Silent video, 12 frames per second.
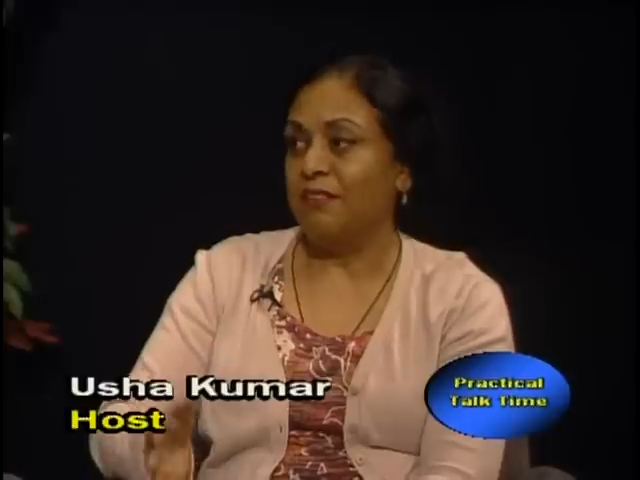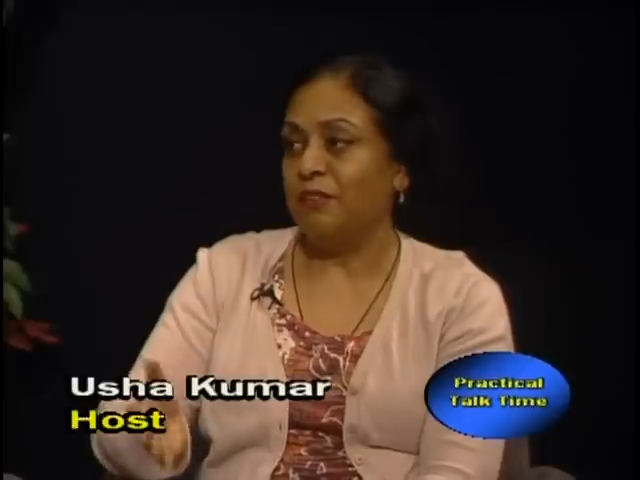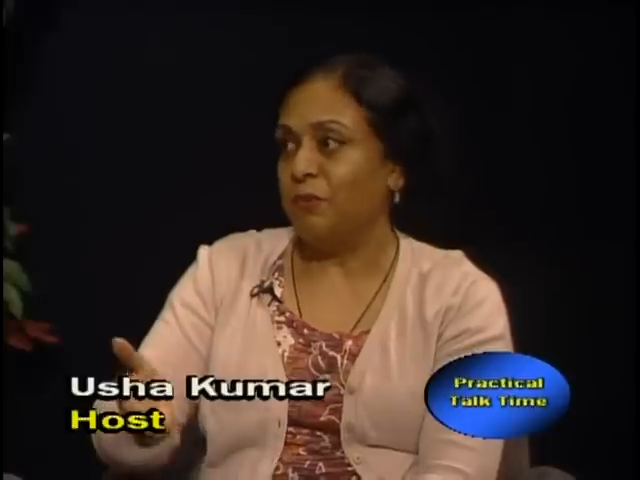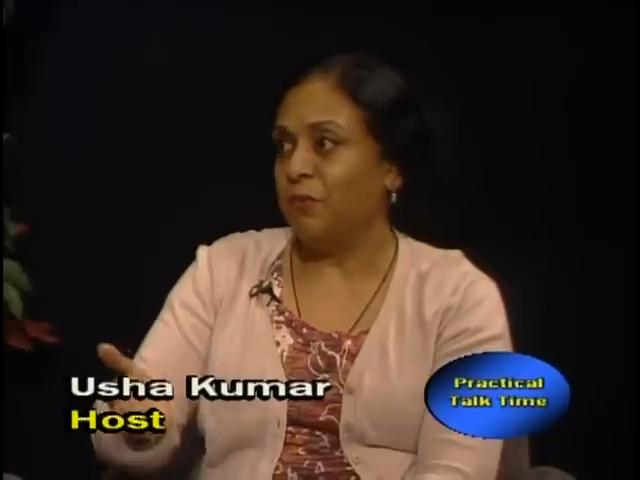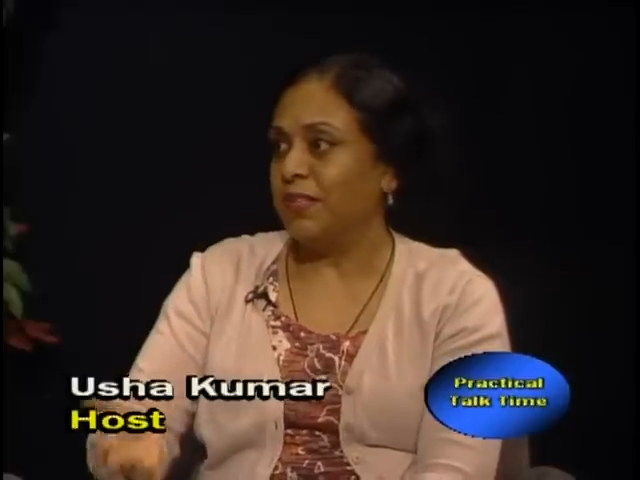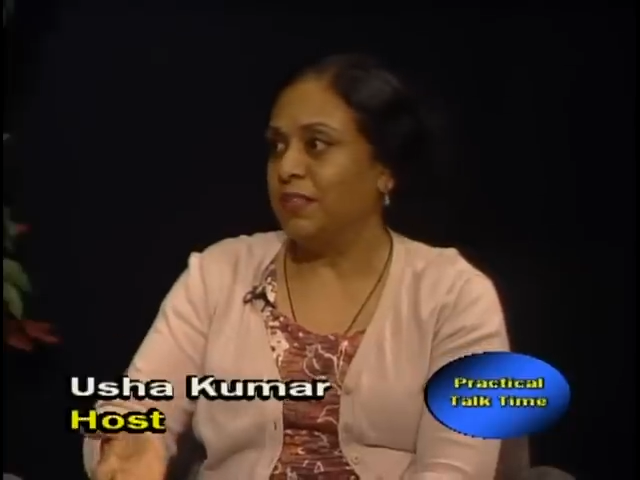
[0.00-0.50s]
I don't
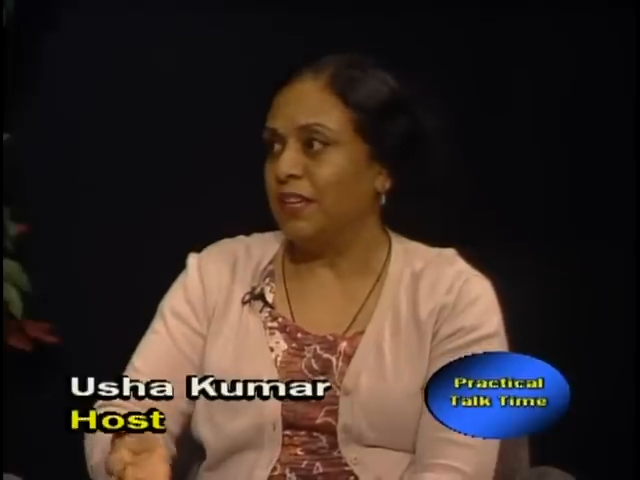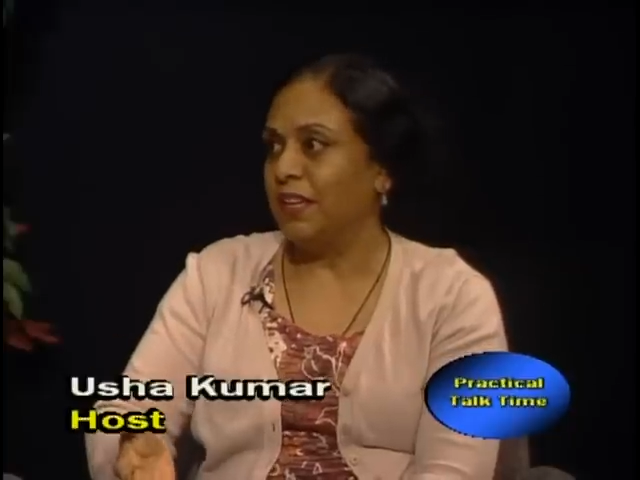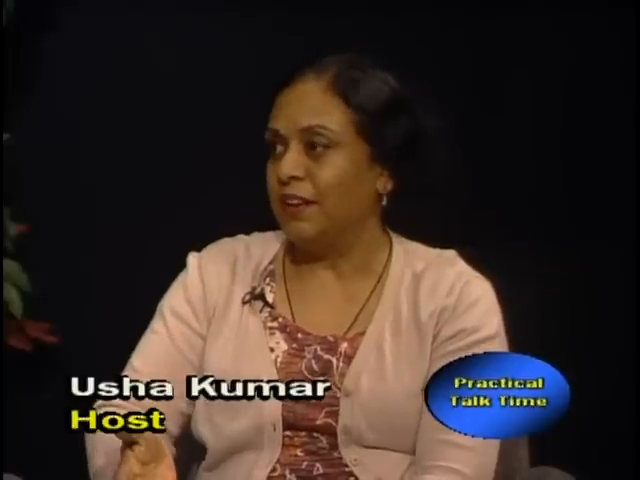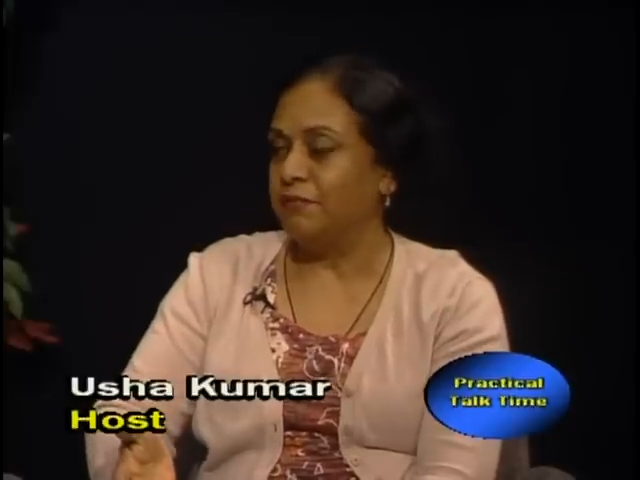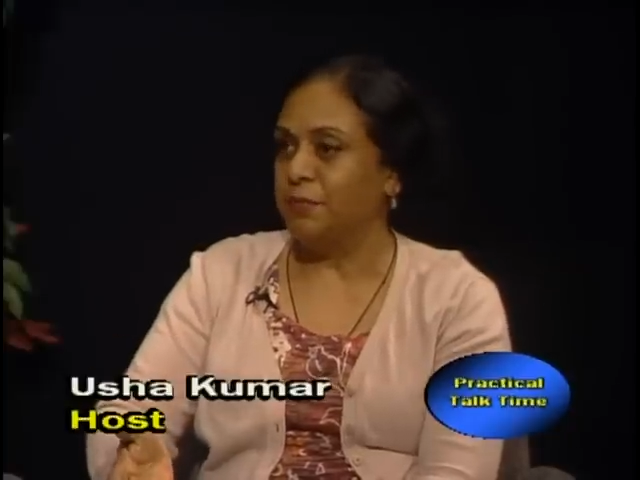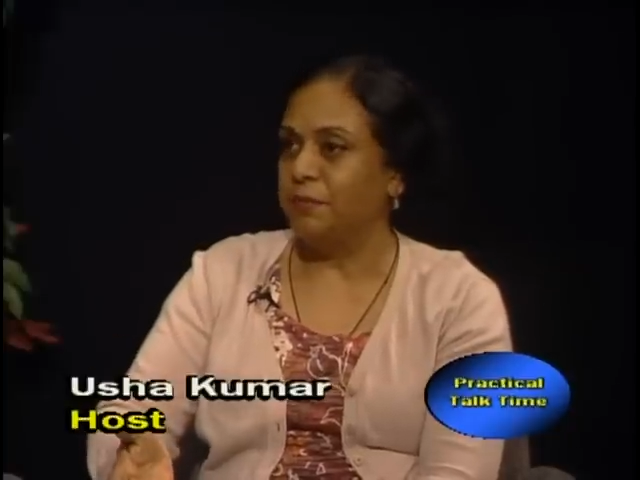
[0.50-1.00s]
know whether
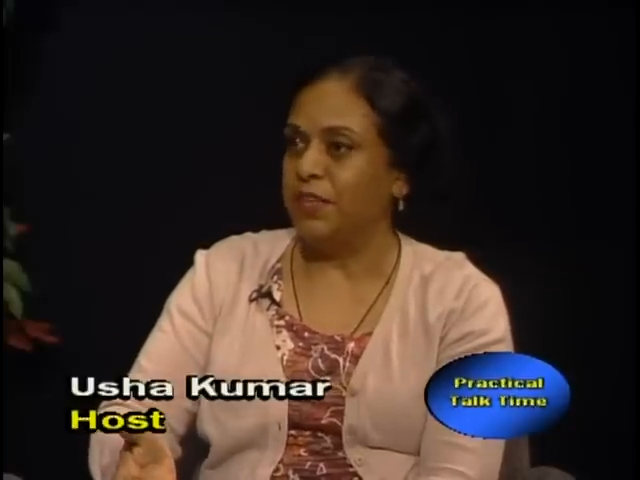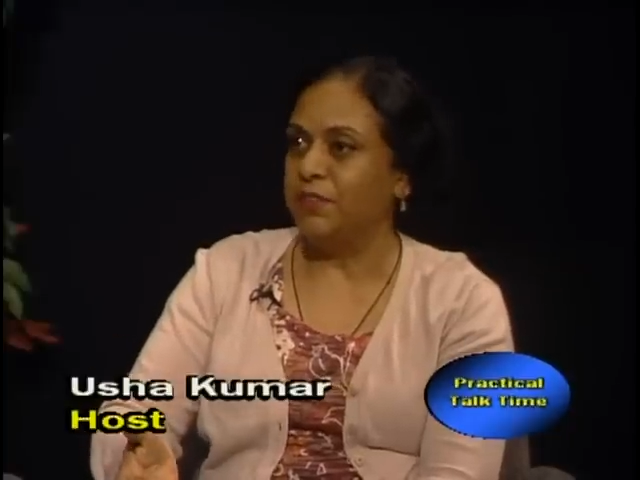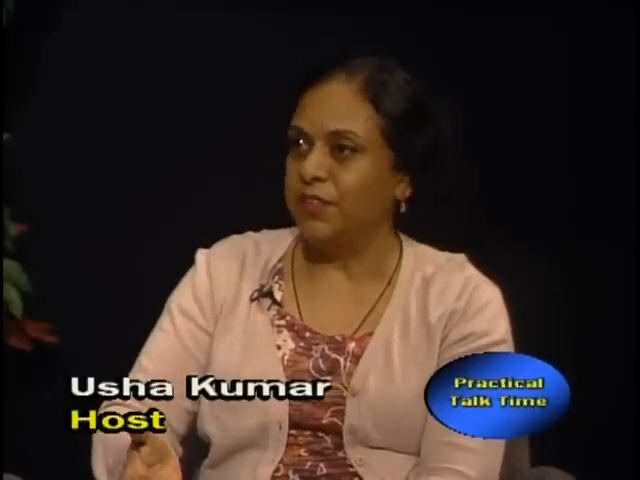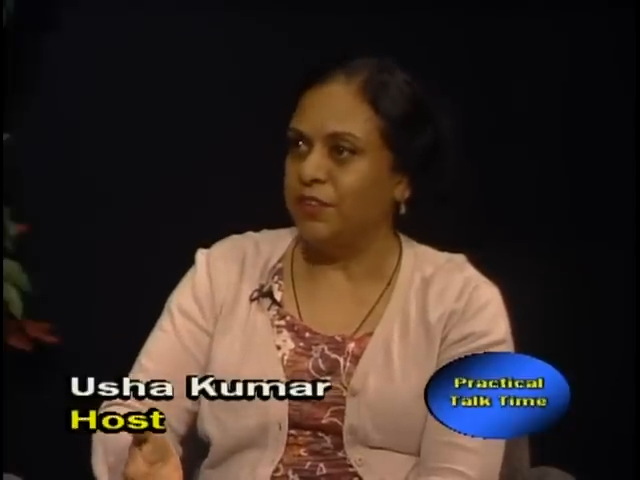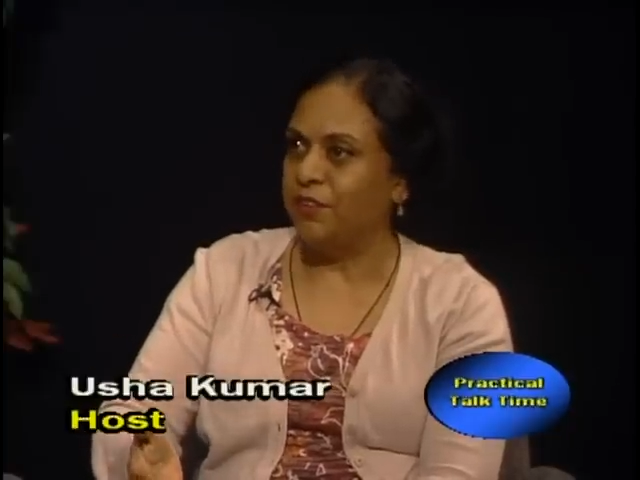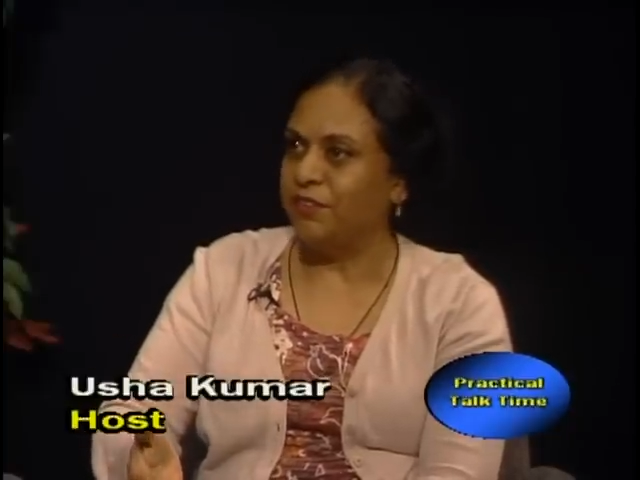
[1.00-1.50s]
they'll ever be
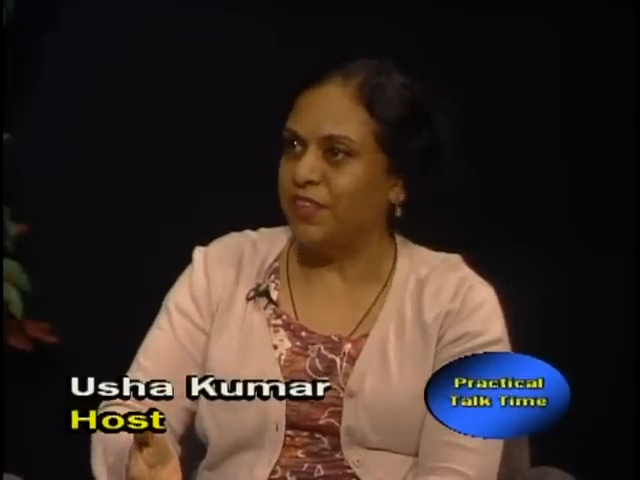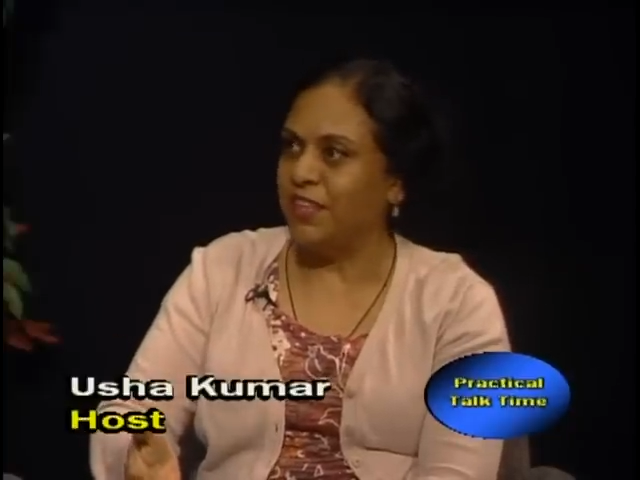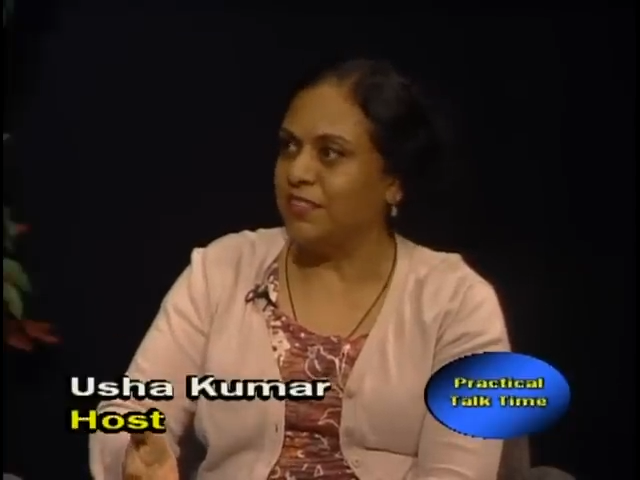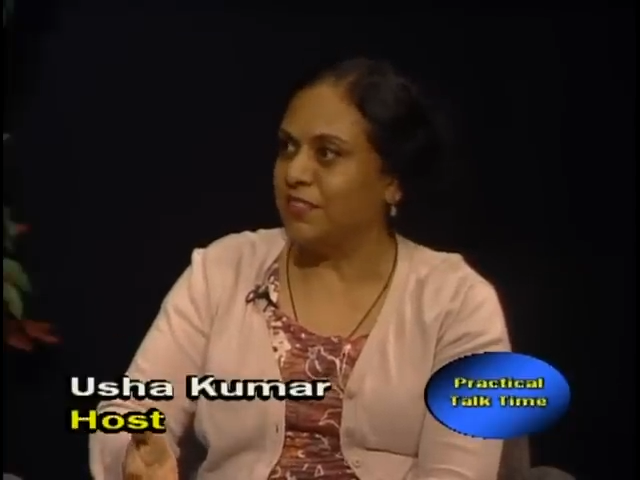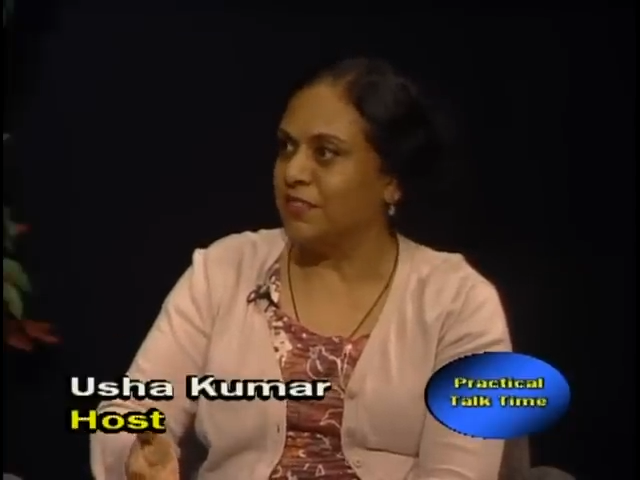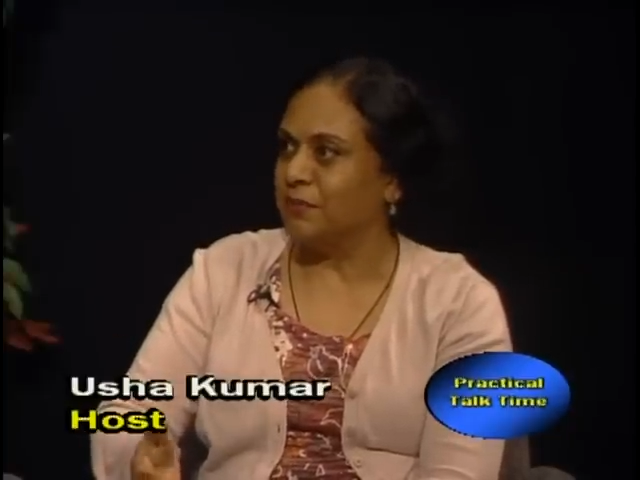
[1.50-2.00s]
rid of
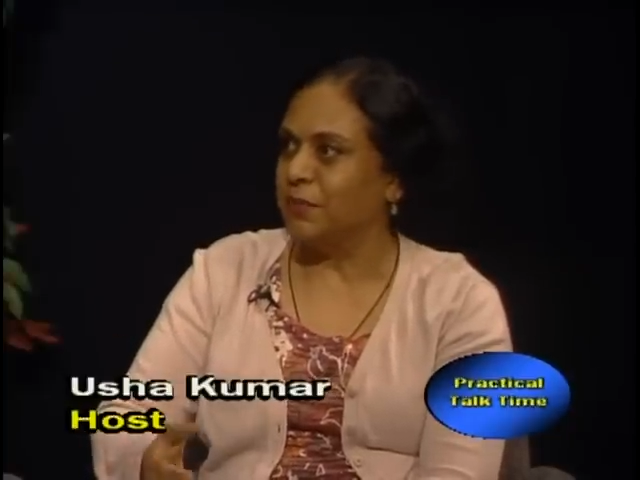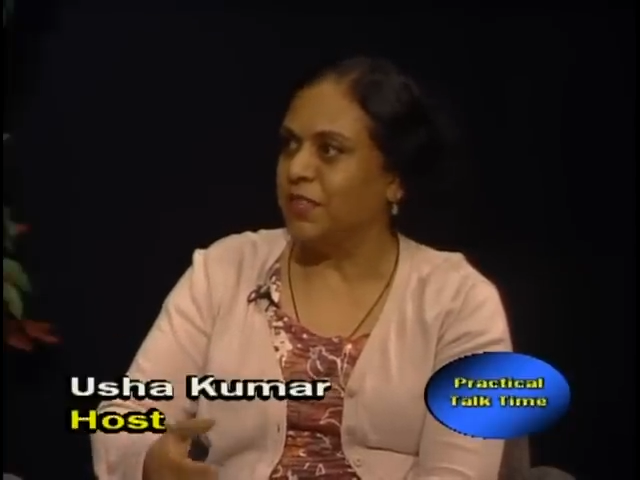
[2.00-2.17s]
these,